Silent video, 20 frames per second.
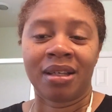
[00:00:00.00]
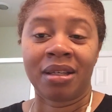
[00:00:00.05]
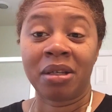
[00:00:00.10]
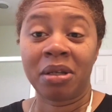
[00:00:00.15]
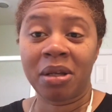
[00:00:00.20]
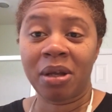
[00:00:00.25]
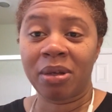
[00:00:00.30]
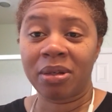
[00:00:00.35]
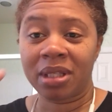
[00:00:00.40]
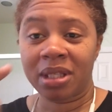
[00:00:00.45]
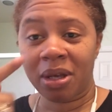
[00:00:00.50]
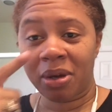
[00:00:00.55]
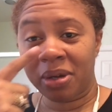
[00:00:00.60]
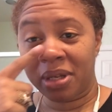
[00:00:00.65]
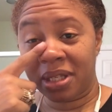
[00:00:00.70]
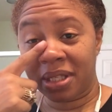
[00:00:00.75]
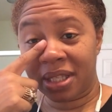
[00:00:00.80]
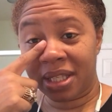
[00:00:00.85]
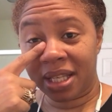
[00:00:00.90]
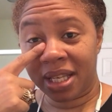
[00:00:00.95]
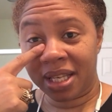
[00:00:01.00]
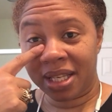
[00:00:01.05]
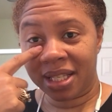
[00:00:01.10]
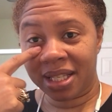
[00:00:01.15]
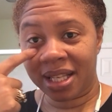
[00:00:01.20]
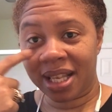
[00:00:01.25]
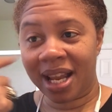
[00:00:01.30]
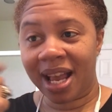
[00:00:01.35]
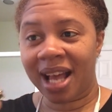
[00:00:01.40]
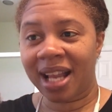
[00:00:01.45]
you know, certain
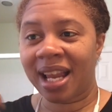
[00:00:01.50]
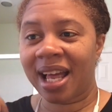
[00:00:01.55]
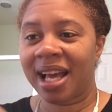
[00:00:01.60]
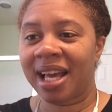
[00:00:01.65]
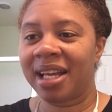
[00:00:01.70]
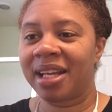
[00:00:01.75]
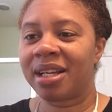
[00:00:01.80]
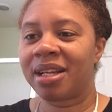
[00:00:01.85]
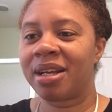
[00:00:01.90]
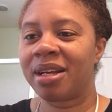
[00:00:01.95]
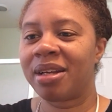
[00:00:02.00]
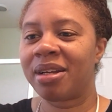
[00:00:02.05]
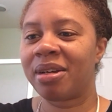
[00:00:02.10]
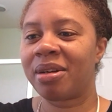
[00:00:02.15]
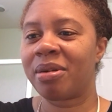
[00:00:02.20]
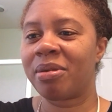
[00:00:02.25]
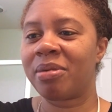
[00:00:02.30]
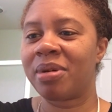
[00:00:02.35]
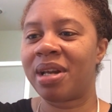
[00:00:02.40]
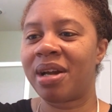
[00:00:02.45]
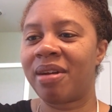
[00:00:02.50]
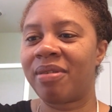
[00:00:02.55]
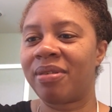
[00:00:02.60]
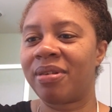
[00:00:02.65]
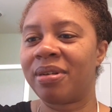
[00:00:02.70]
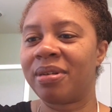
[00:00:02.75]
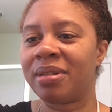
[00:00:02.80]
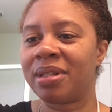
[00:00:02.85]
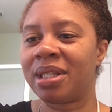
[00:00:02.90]
scents that I like or whatever.